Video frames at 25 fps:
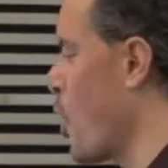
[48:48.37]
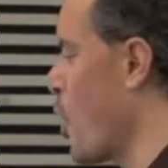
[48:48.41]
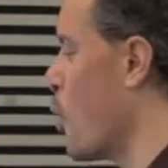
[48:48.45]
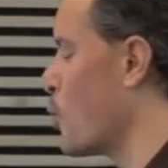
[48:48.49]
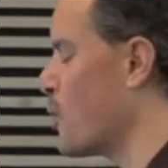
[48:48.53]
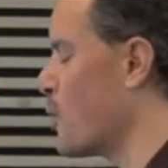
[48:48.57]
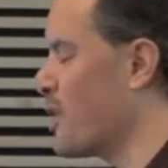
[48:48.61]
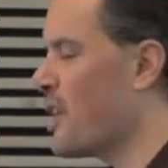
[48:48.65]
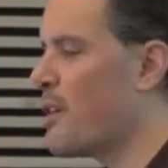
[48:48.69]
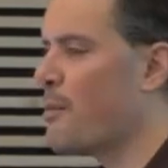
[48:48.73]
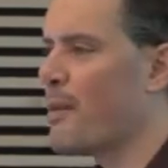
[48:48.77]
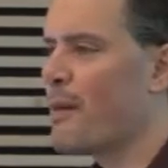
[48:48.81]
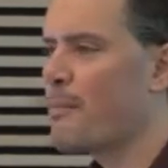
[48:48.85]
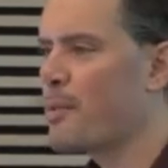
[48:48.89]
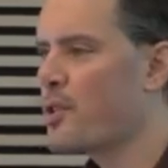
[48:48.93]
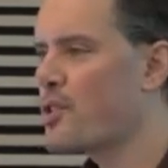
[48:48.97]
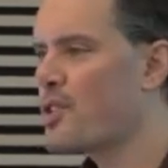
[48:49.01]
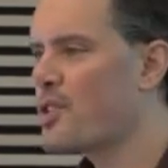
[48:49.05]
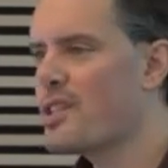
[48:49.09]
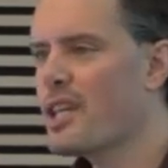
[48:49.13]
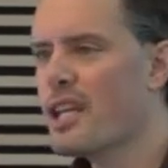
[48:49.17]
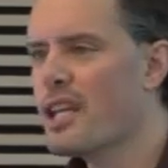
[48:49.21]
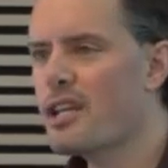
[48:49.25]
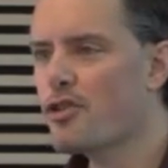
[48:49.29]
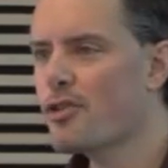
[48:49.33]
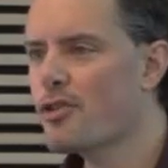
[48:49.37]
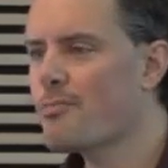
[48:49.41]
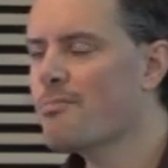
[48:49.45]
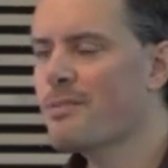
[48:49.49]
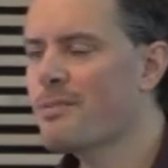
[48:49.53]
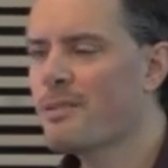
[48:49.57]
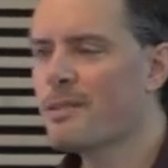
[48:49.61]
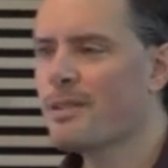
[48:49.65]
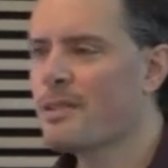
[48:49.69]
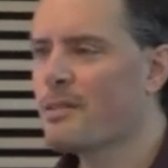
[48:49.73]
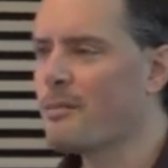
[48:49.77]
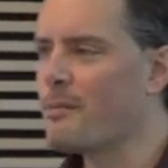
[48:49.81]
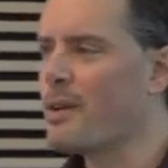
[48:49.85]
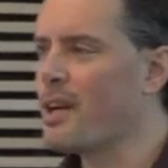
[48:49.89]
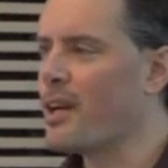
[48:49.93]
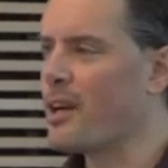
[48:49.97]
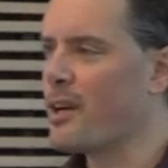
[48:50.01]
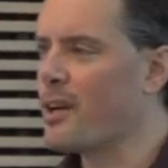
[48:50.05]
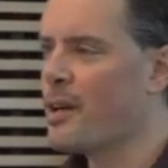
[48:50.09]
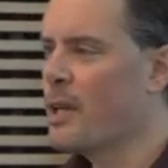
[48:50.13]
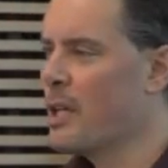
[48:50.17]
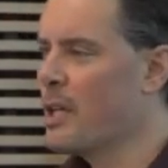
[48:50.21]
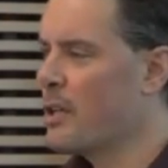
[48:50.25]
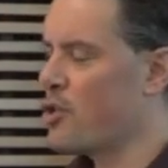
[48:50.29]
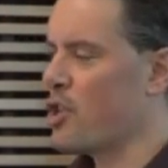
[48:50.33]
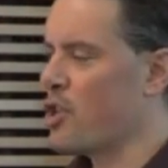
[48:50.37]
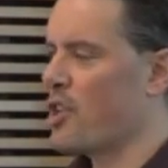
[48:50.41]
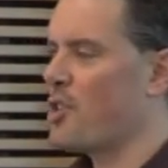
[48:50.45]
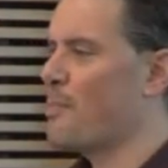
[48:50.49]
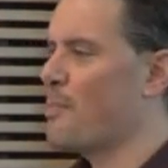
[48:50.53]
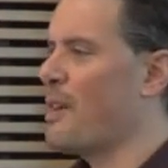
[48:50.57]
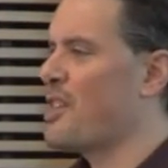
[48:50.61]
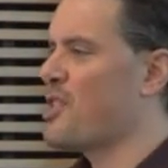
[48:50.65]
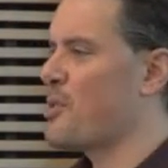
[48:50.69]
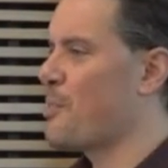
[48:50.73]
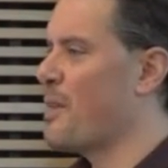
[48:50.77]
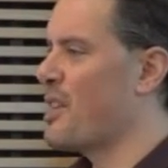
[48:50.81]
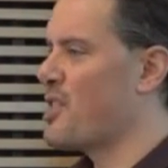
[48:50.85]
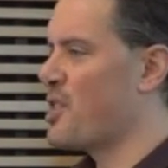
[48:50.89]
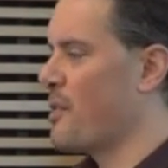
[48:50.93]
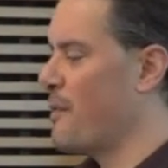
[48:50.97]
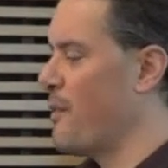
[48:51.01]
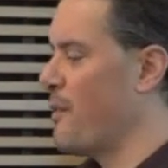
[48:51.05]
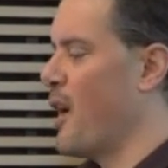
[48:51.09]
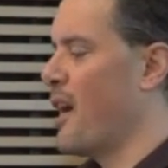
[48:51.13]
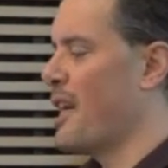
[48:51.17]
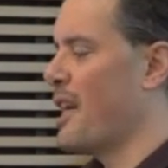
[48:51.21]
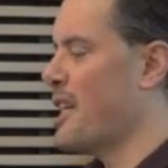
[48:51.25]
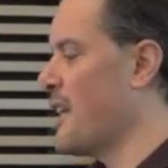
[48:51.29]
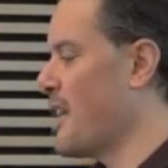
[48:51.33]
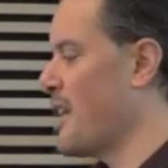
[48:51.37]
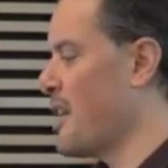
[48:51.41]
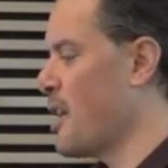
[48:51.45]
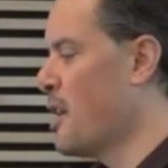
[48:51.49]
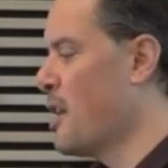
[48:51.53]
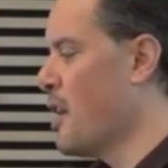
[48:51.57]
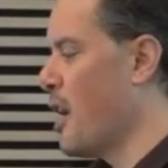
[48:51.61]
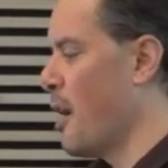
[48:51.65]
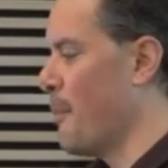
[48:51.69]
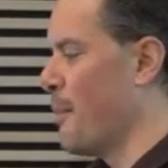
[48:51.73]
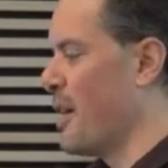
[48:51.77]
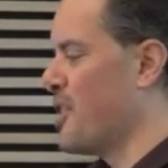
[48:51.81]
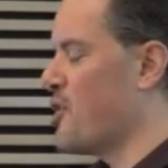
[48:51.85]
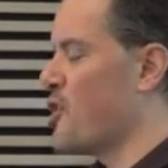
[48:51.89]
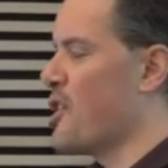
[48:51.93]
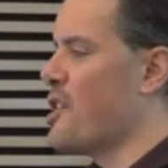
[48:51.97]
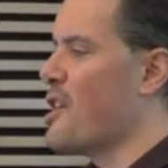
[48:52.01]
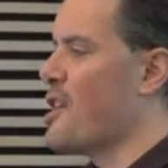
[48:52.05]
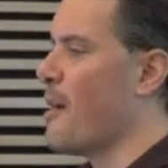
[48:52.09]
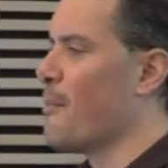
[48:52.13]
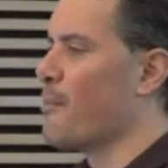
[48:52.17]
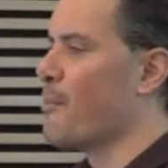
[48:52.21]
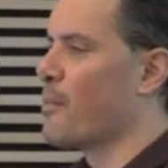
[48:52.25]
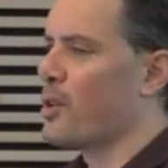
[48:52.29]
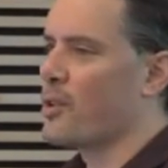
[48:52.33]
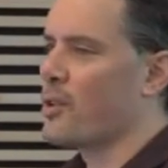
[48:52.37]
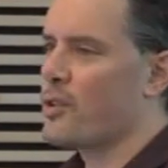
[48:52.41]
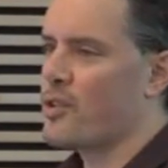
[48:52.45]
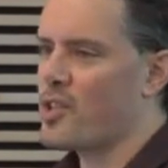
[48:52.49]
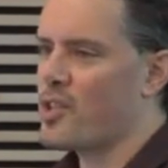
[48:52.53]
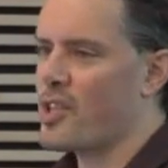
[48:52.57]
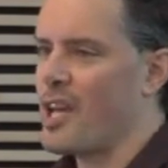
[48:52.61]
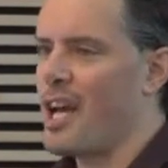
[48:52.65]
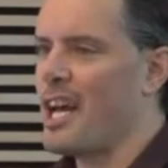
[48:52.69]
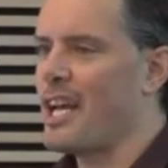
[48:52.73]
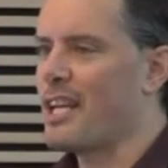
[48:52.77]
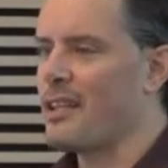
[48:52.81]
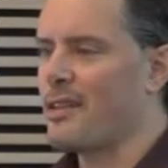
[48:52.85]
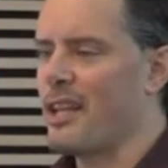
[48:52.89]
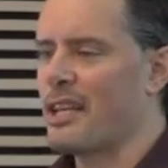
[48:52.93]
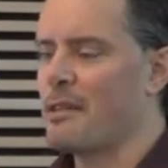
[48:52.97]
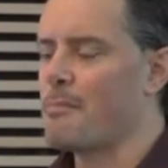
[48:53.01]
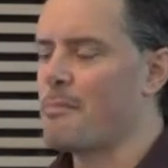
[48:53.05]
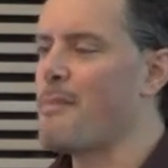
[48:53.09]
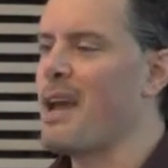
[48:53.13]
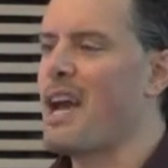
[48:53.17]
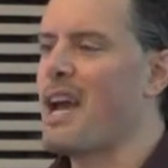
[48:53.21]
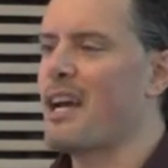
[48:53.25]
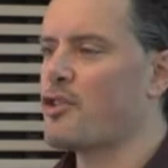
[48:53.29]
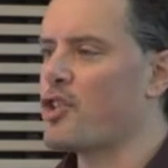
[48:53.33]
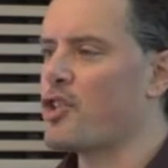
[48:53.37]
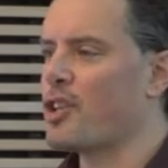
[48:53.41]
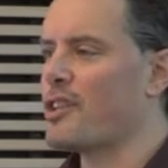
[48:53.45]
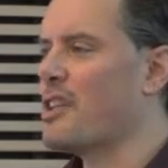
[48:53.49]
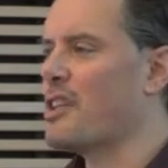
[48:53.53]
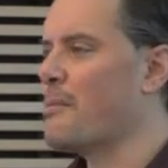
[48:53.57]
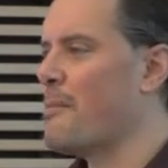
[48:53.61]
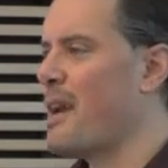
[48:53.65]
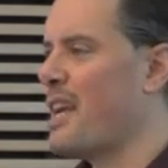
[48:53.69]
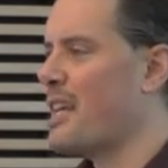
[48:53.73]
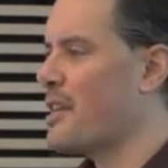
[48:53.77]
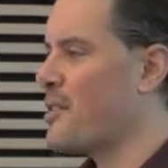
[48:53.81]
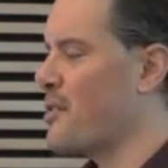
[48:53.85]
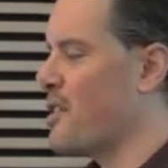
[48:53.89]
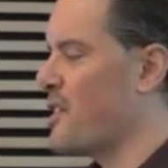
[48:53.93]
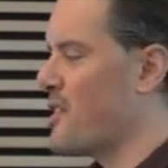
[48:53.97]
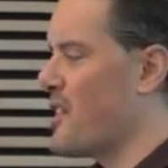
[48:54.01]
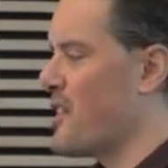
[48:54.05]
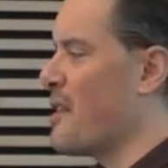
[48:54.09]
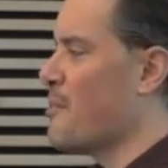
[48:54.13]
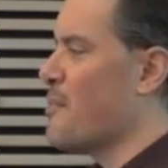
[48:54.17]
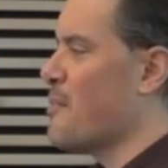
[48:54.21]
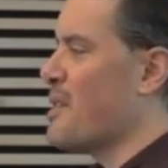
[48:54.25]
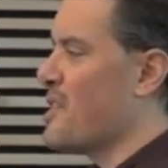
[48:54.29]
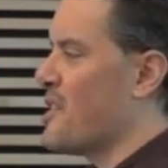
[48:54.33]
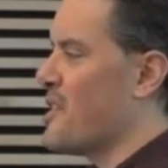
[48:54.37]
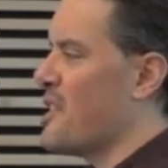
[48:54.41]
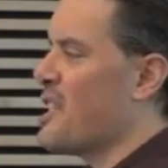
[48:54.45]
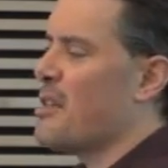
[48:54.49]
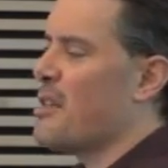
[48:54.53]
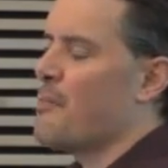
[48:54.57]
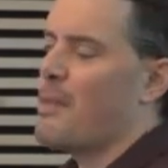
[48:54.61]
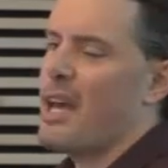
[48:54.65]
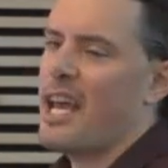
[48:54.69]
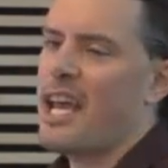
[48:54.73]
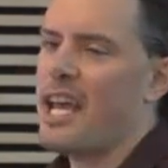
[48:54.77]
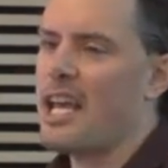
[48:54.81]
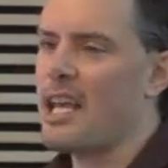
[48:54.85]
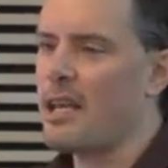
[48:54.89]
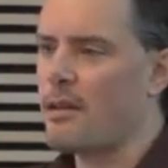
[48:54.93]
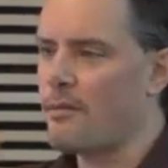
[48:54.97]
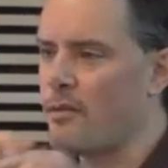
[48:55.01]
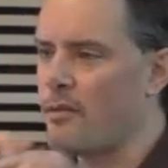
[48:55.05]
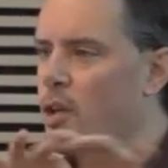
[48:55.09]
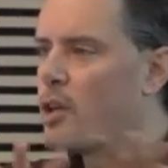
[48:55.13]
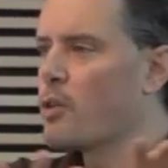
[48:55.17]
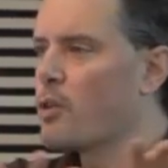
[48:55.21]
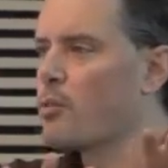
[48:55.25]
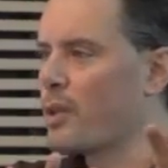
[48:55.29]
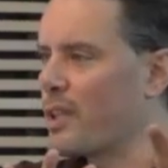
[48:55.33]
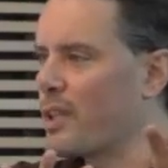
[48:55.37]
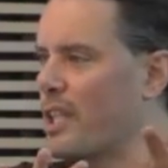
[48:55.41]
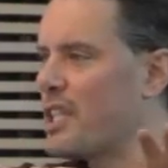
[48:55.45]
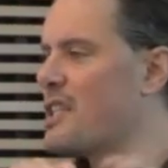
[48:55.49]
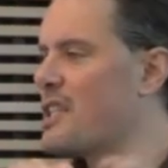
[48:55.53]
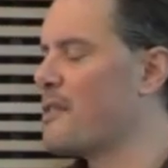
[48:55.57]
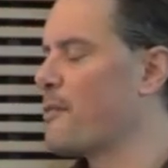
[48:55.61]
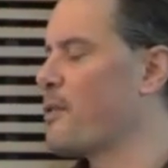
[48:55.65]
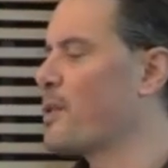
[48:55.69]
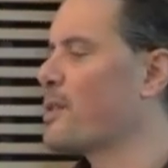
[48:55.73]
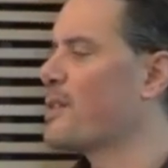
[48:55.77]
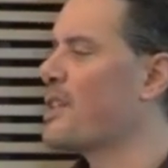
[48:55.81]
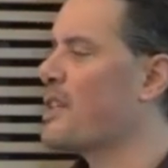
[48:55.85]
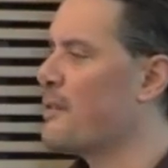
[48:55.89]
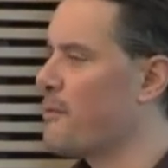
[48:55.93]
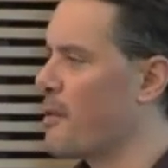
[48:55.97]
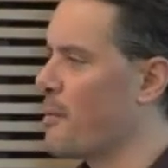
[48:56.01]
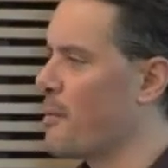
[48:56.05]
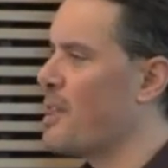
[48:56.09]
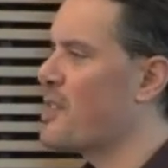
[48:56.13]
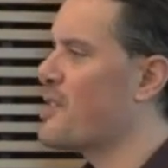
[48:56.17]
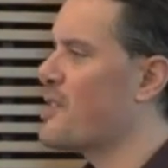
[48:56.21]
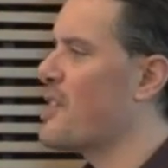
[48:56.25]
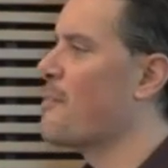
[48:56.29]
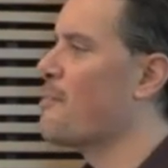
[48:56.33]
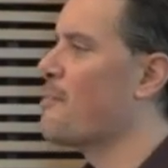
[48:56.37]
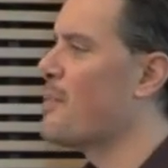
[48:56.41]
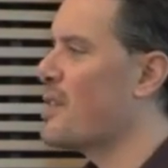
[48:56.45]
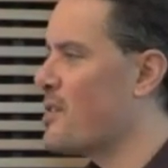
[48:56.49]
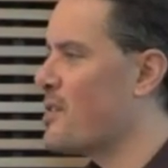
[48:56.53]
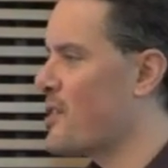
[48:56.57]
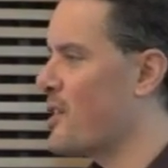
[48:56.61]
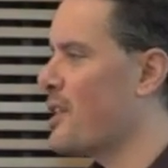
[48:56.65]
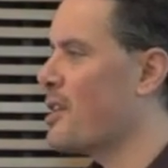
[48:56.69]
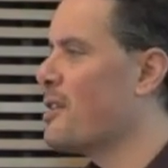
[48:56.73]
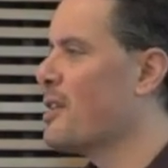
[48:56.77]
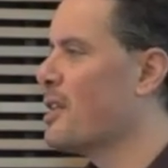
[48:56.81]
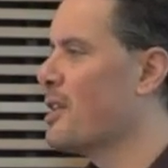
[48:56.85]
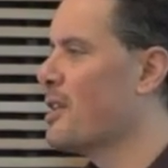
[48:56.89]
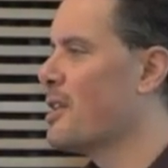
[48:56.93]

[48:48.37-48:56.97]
only representation, where just by specifying a bunch of numbers, I like magically make this NPC behave really differently from this NPC.